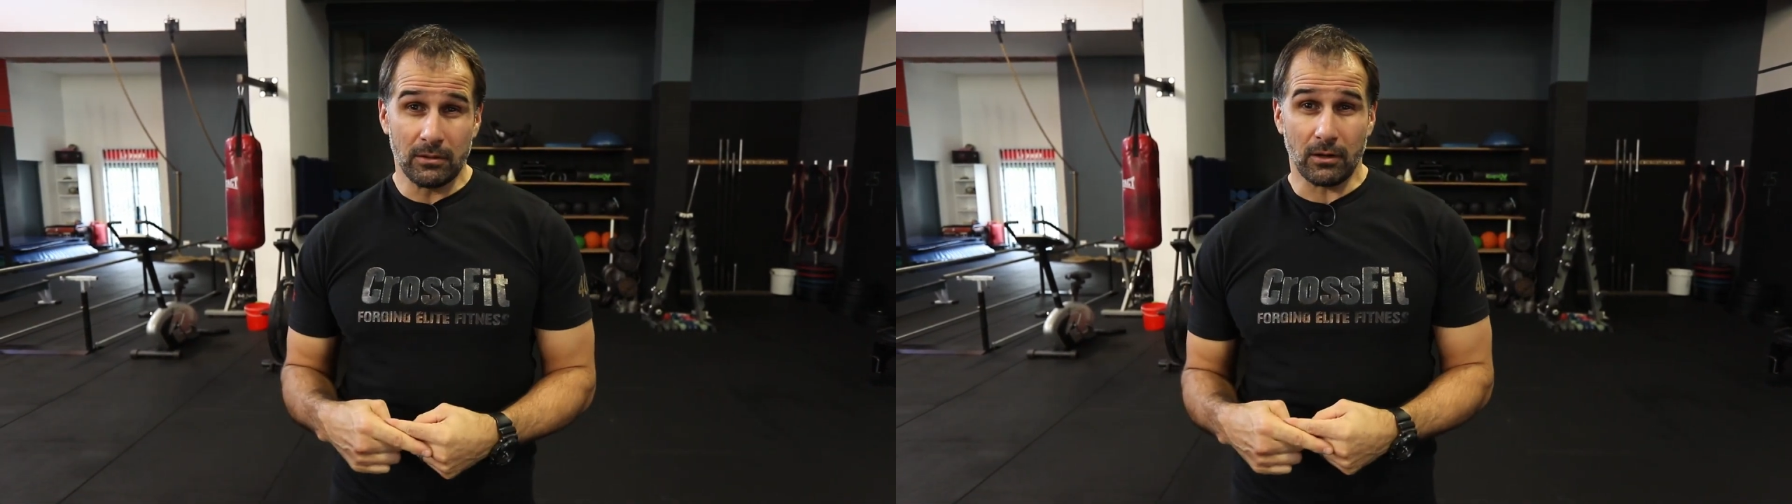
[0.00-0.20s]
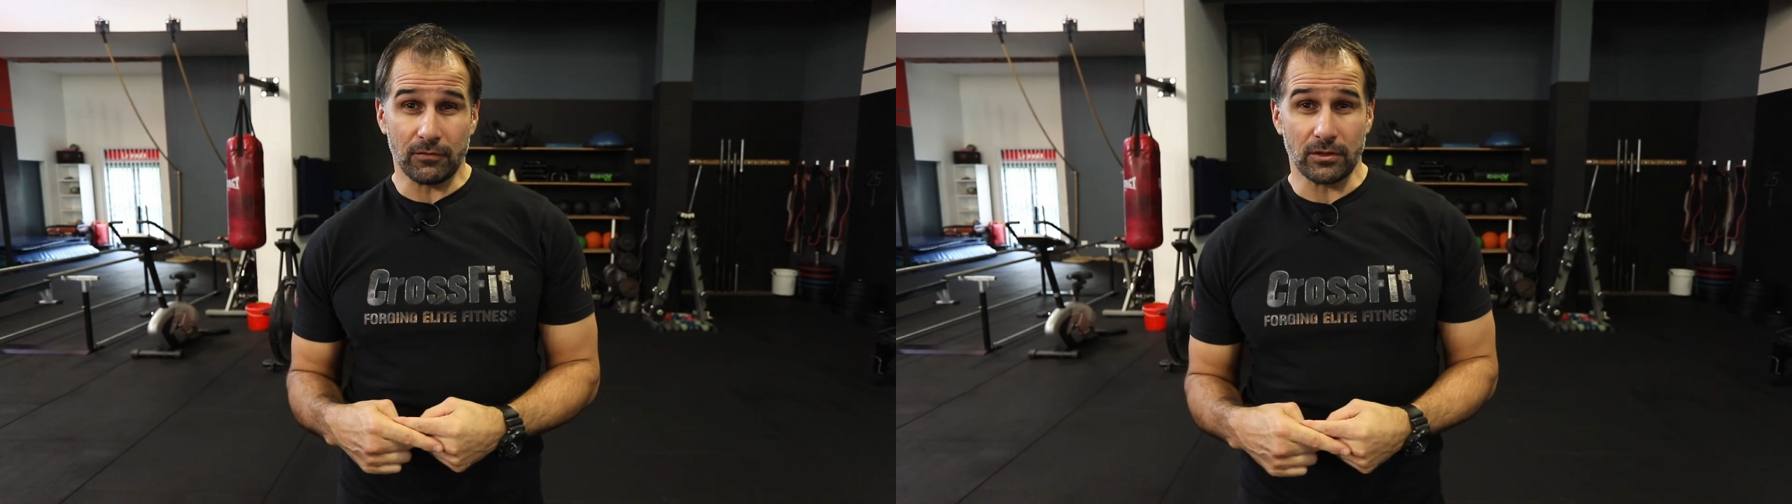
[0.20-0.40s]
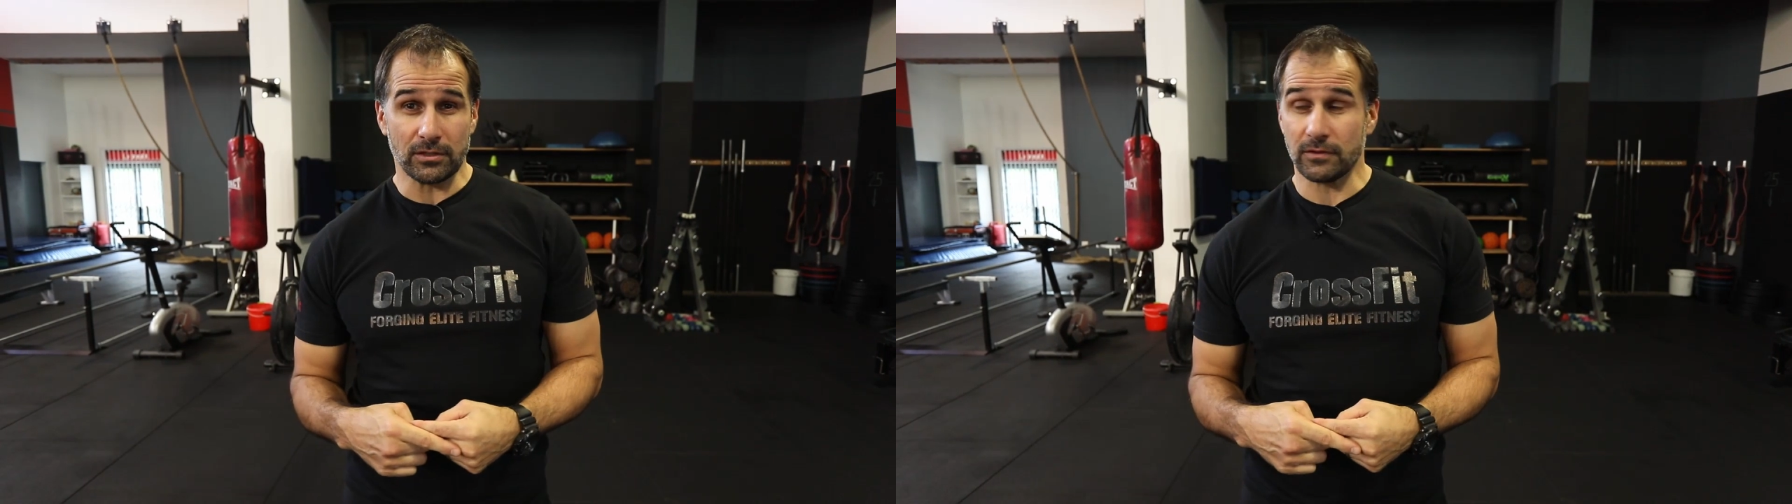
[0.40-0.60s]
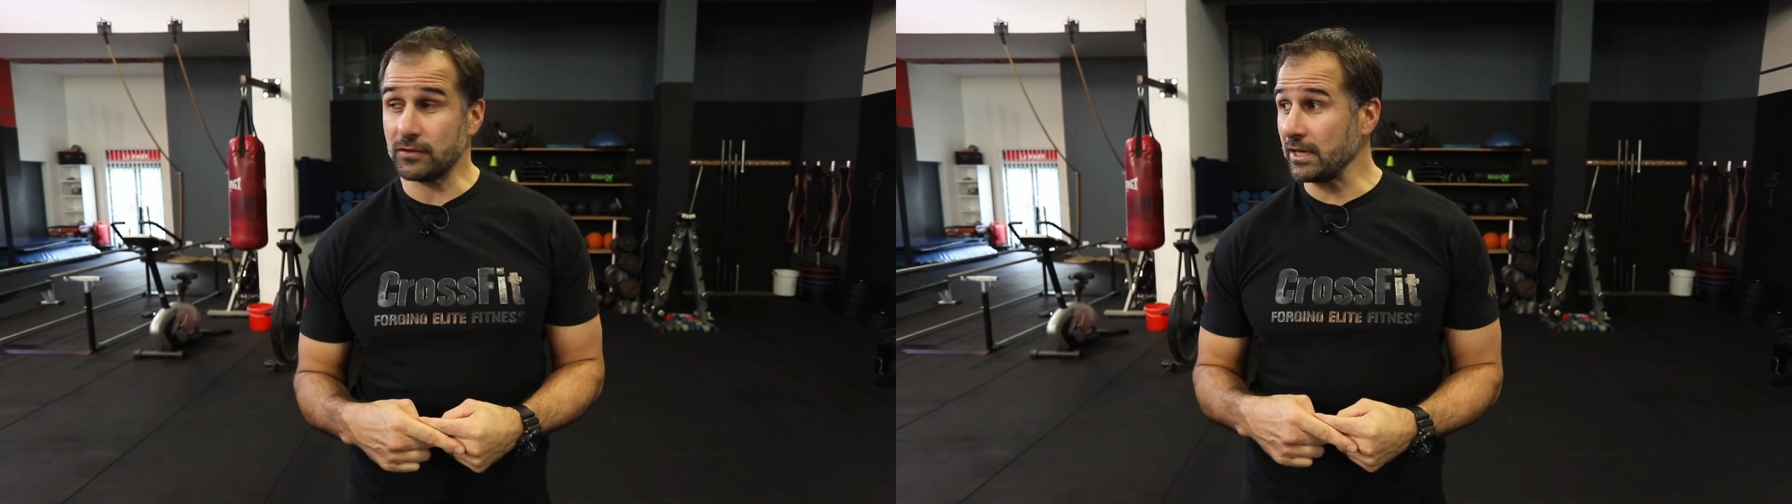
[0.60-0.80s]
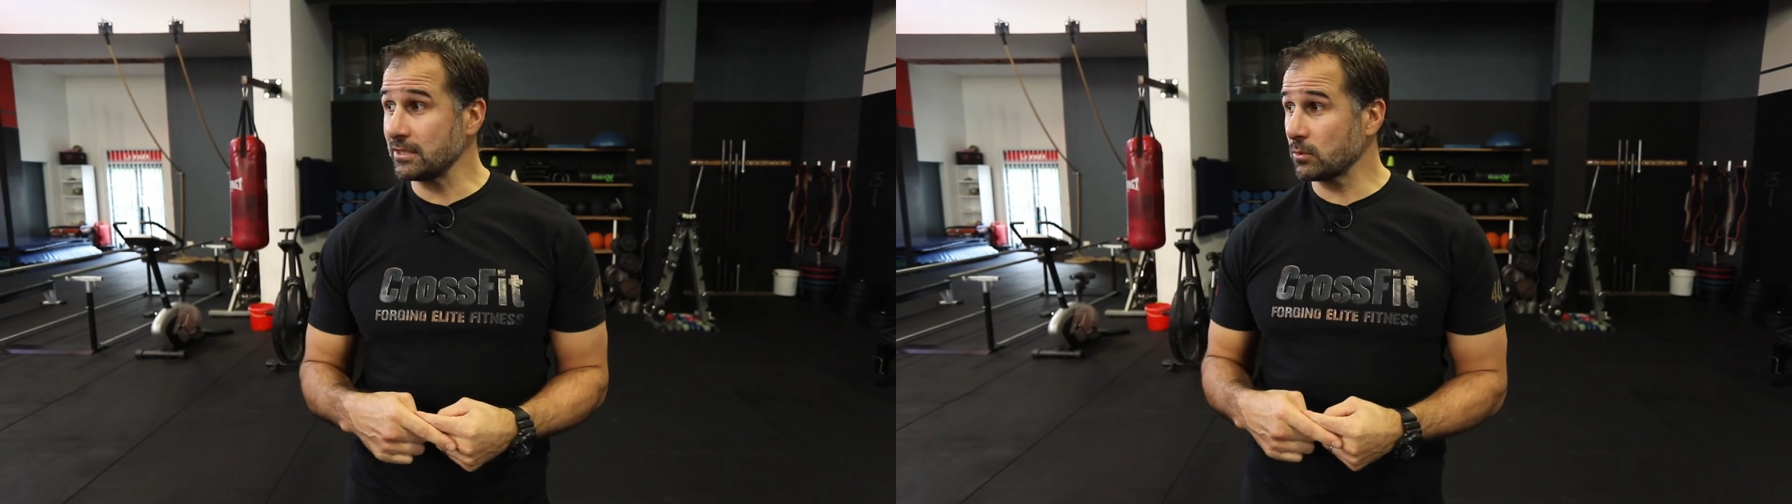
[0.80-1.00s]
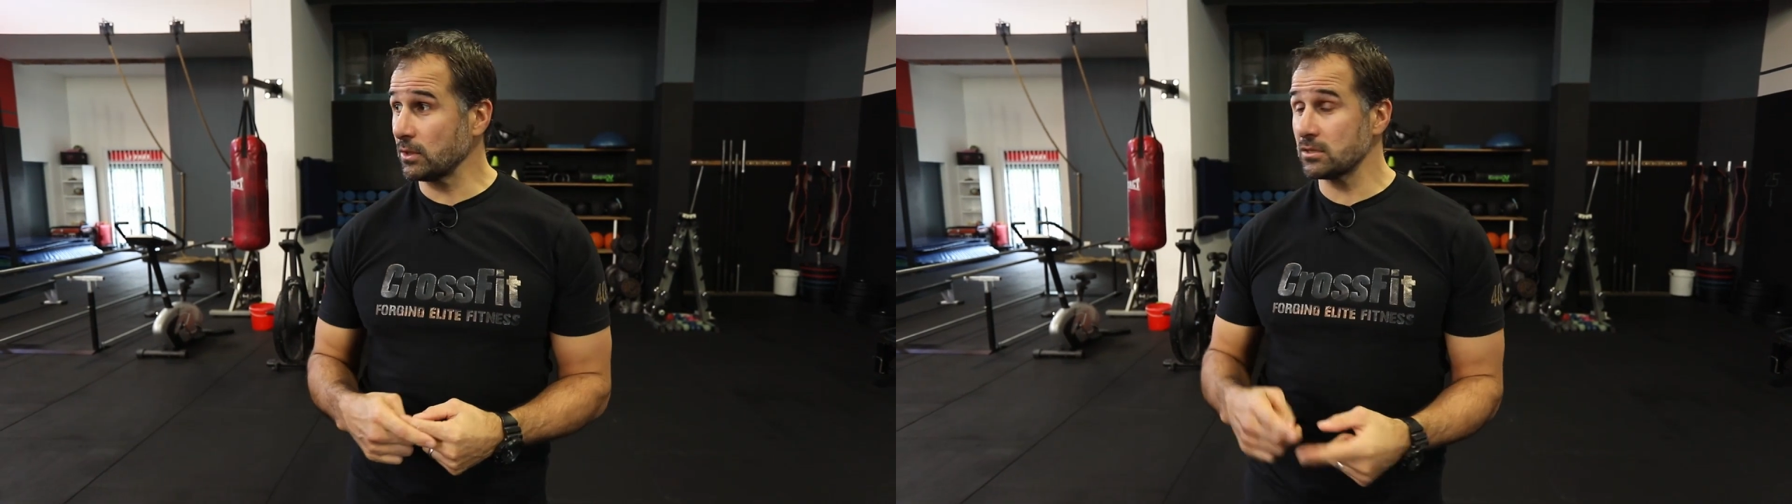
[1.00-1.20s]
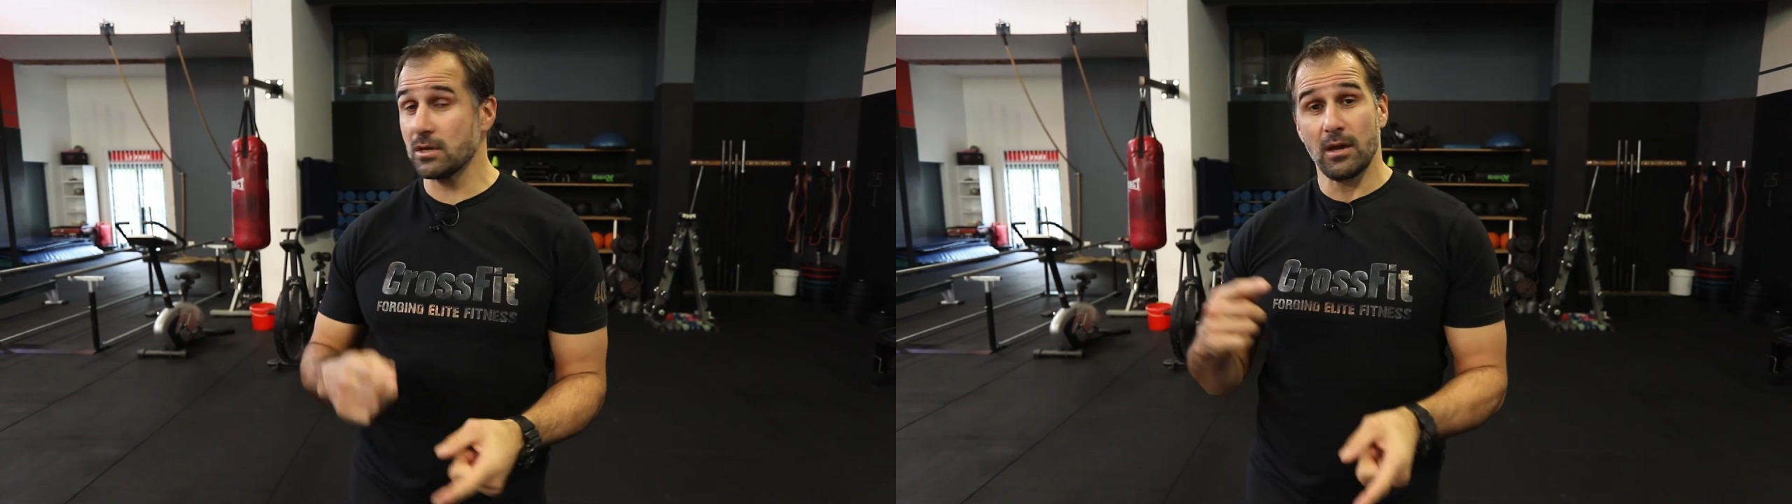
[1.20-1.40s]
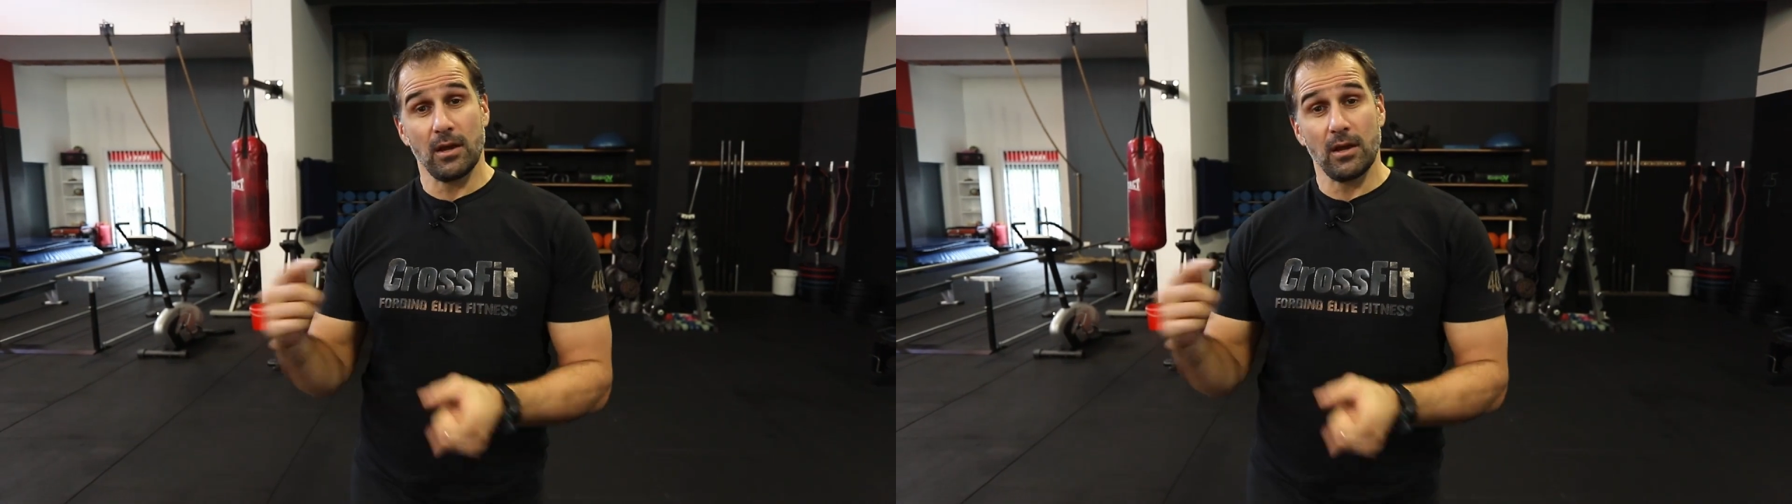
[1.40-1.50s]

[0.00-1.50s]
after those 50 air squats,